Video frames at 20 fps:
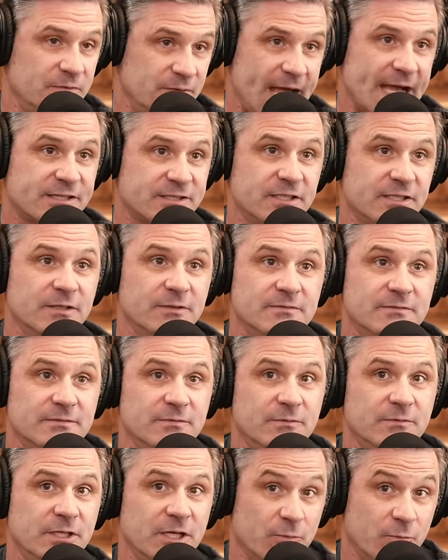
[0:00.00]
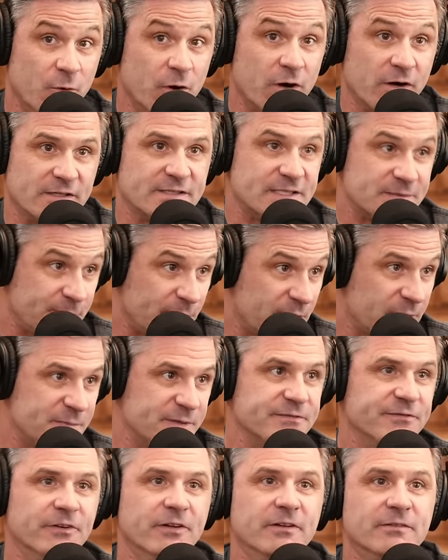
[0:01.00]
actually, you know, works. It's
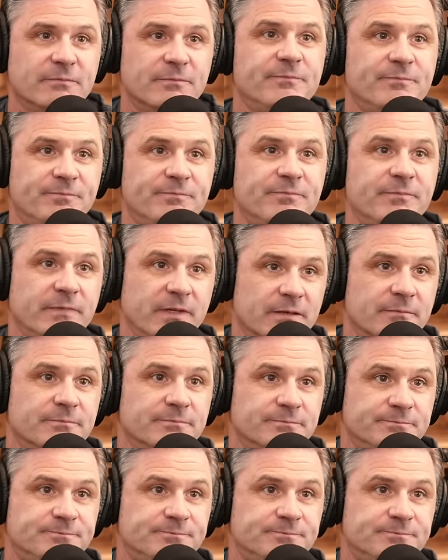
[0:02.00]
purposeful. Yeah.